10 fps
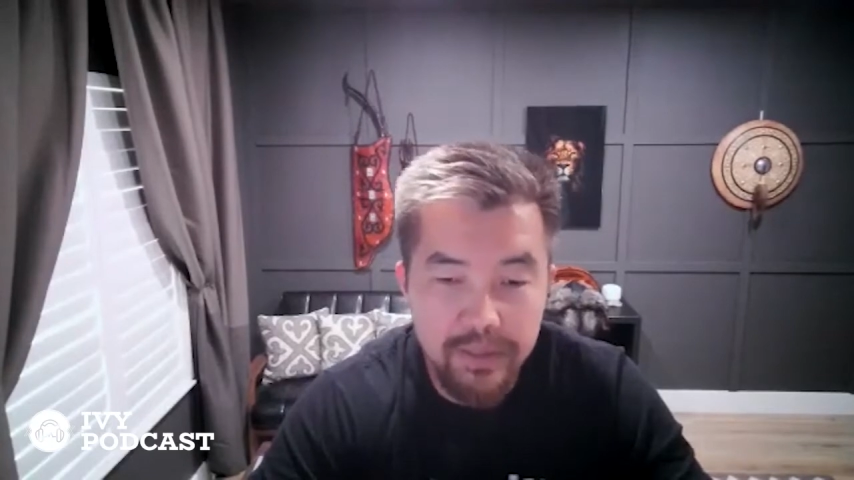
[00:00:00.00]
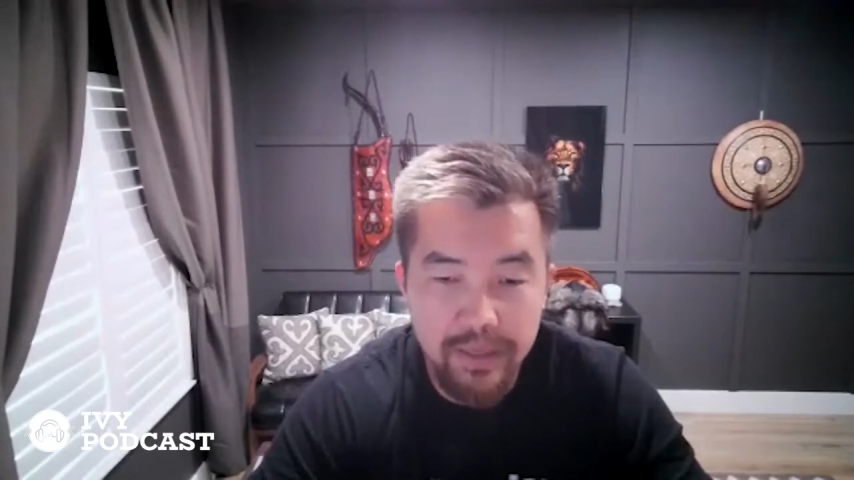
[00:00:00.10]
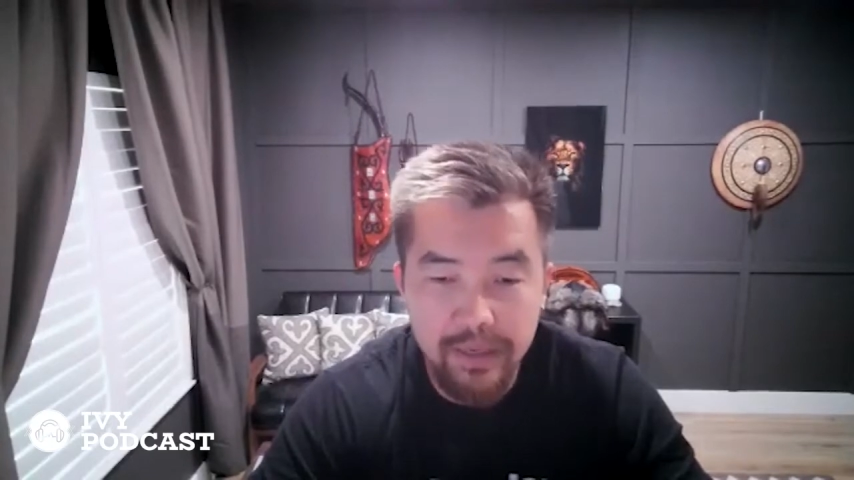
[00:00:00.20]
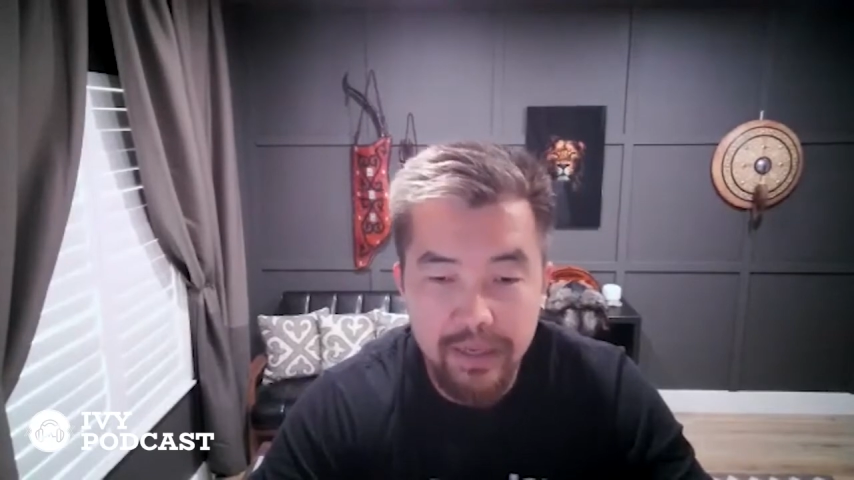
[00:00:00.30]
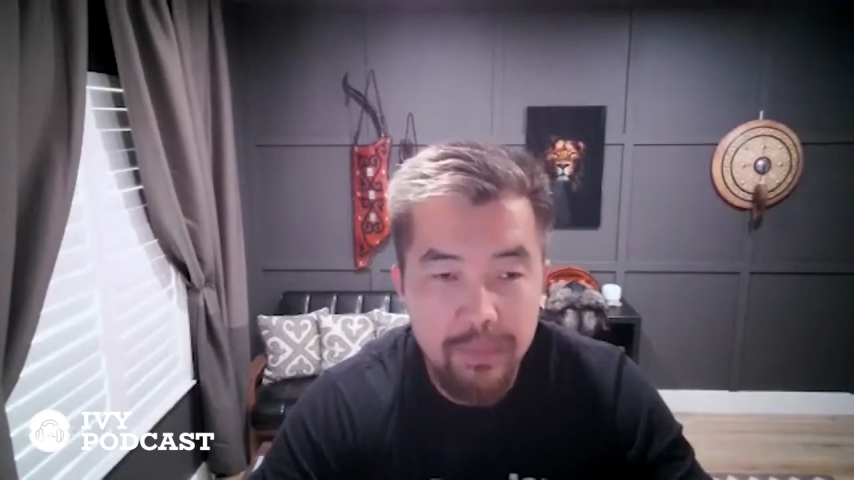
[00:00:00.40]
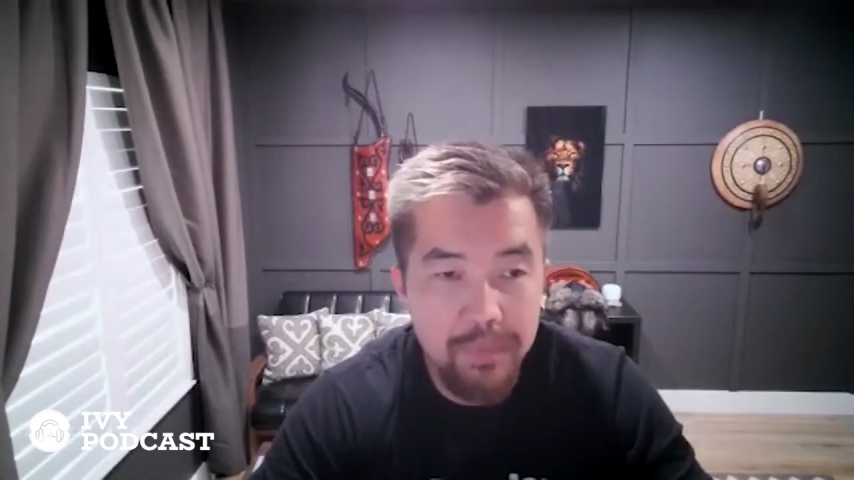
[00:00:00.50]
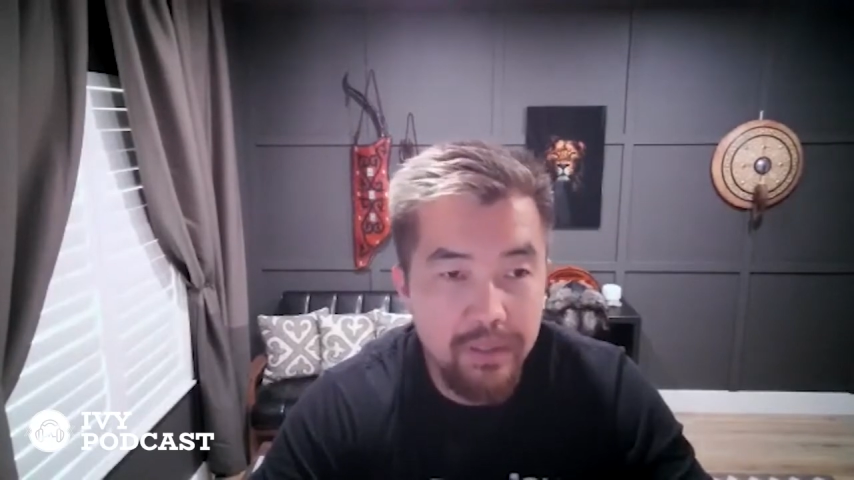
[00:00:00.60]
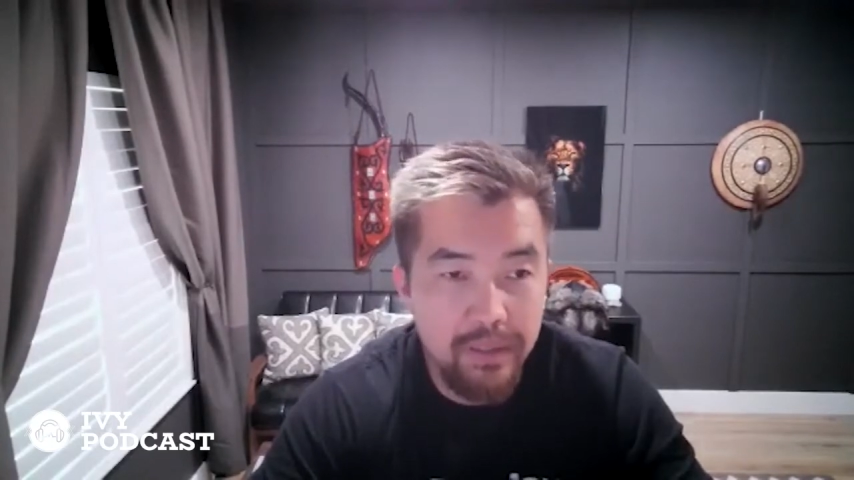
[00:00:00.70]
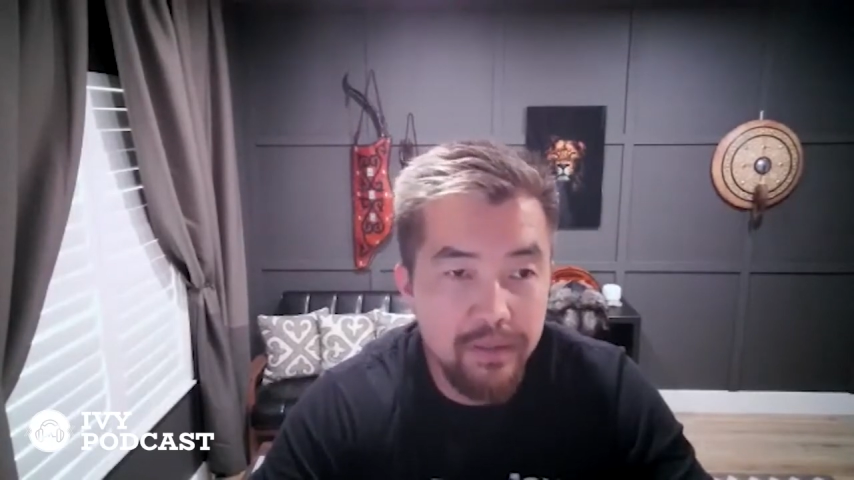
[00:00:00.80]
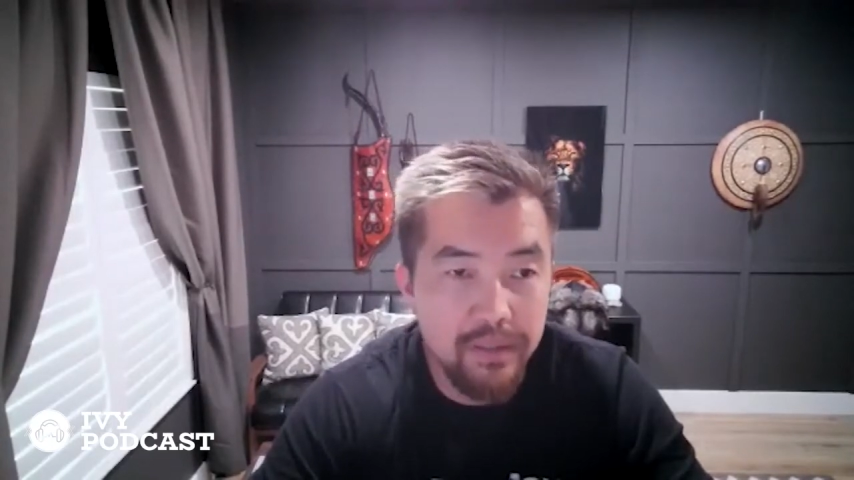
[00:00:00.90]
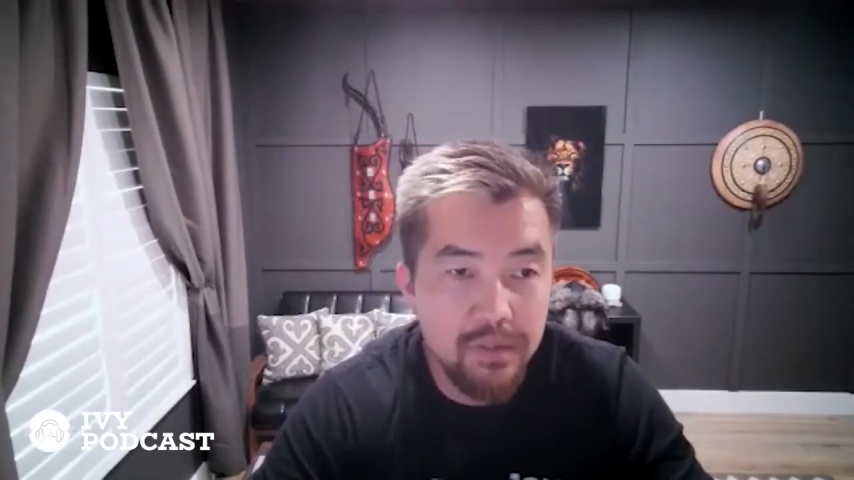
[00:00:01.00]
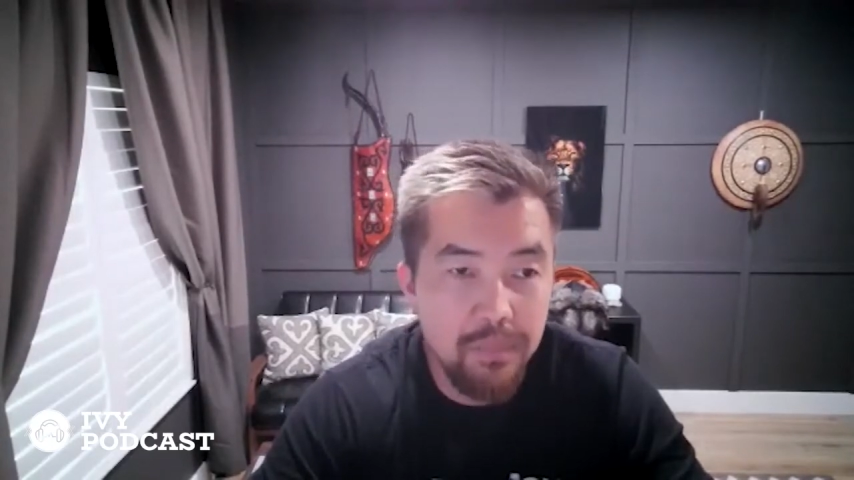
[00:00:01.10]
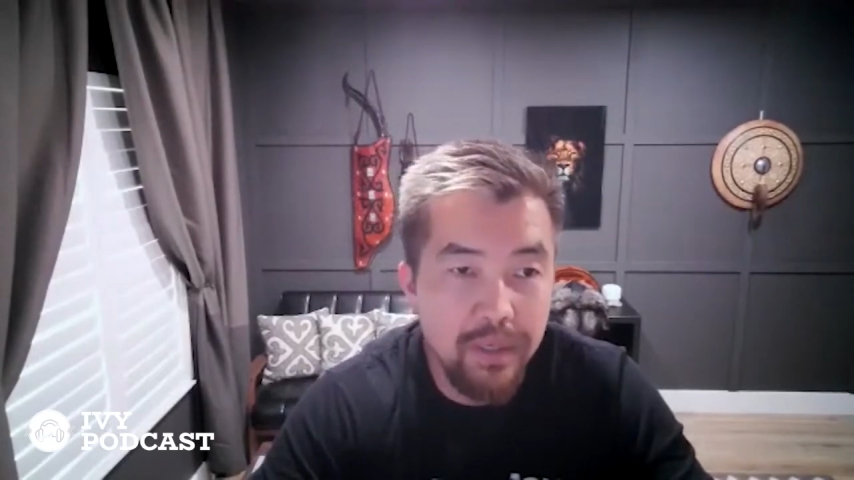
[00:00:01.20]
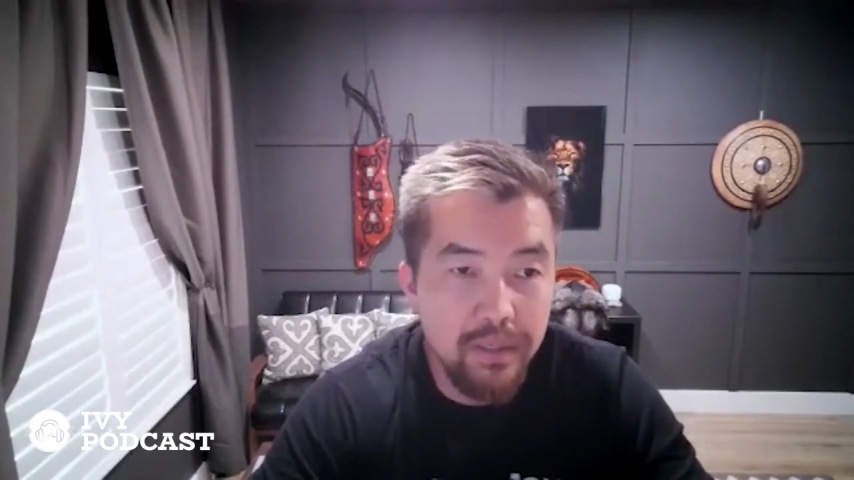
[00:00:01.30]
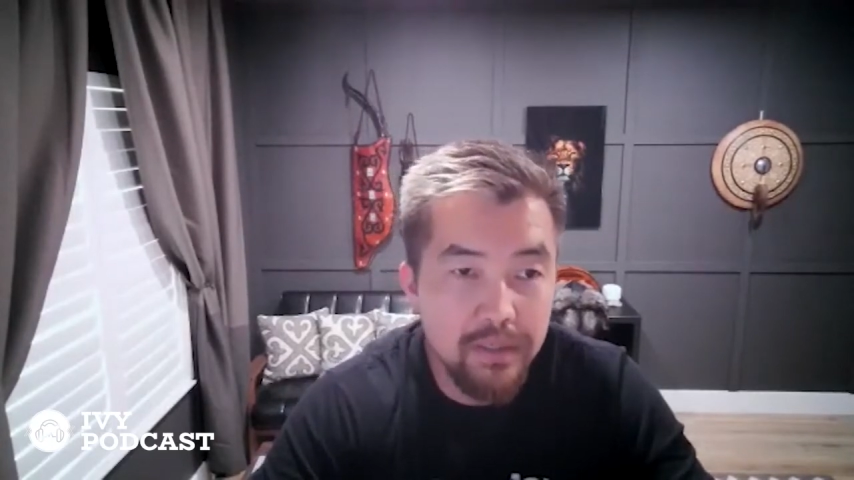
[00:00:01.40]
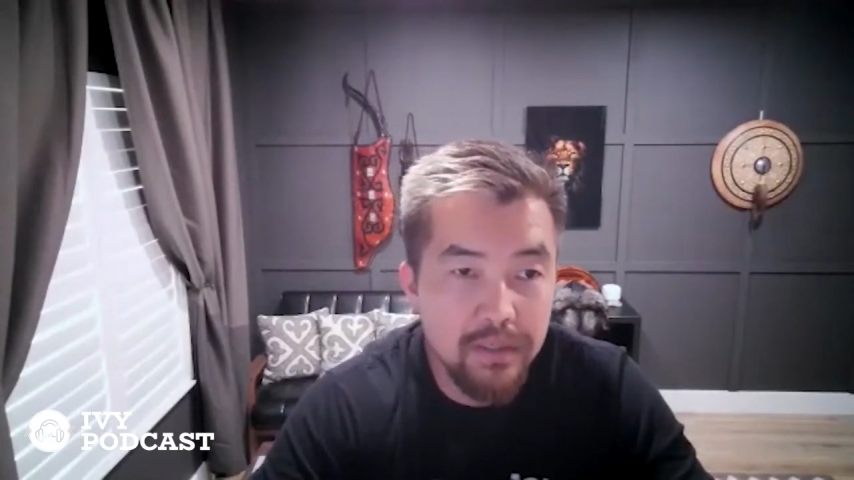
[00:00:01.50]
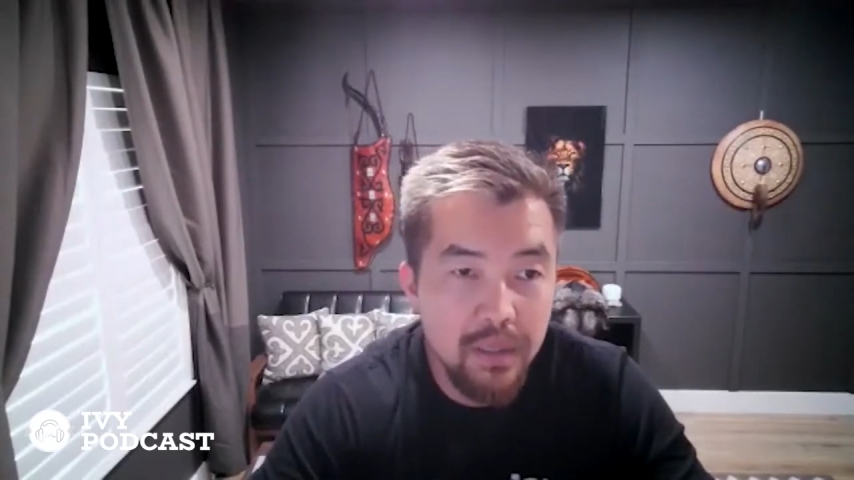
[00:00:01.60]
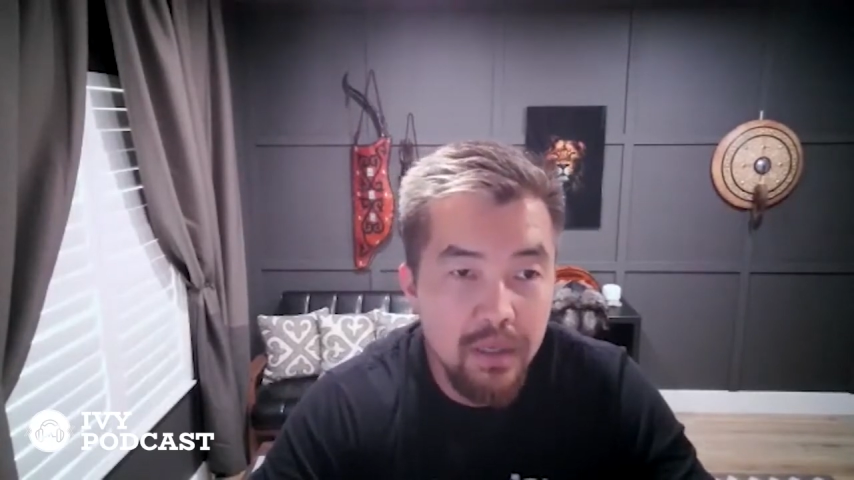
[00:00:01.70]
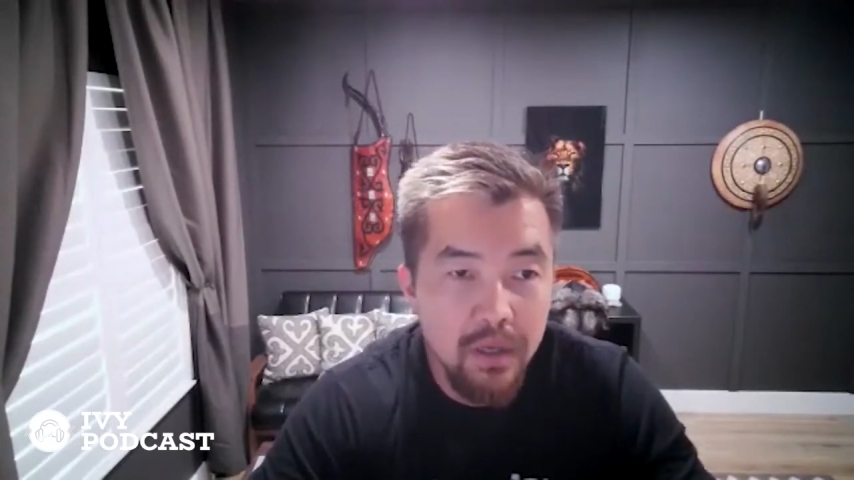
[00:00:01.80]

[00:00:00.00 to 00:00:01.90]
that are happening in this space